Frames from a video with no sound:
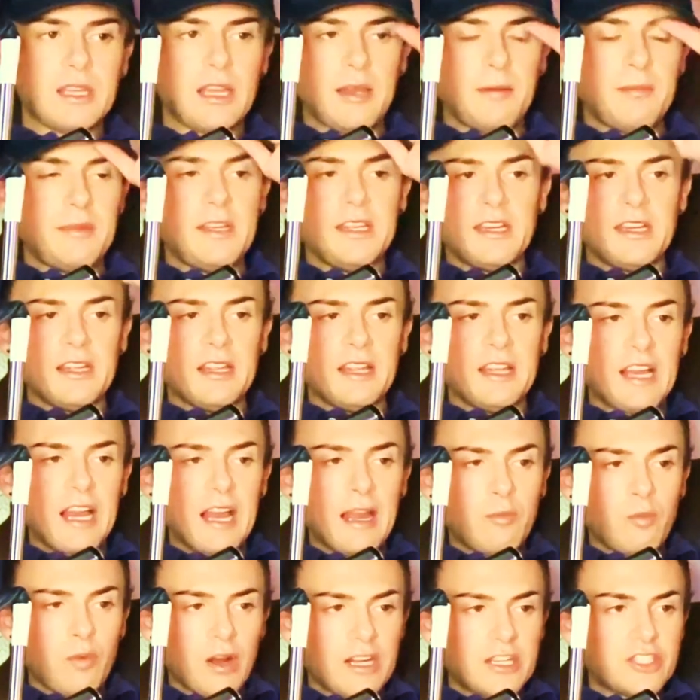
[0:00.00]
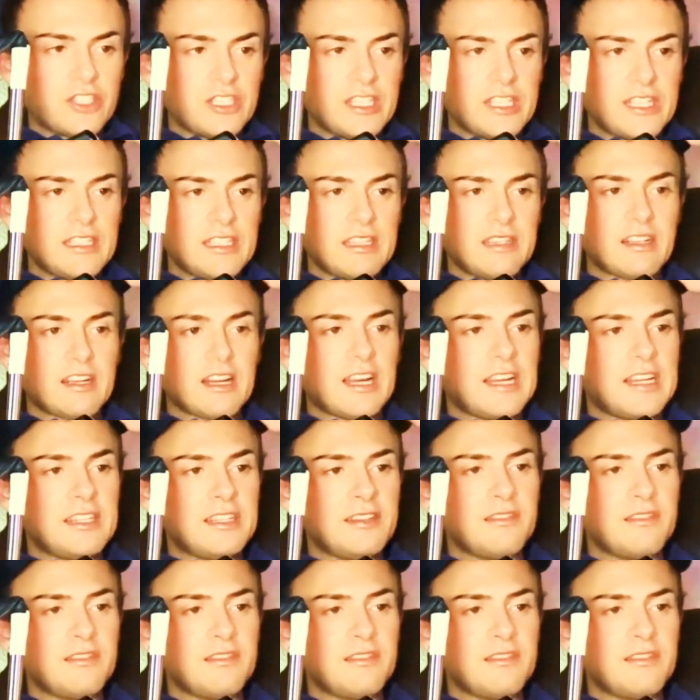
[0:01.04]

I mean, like, I watched it kind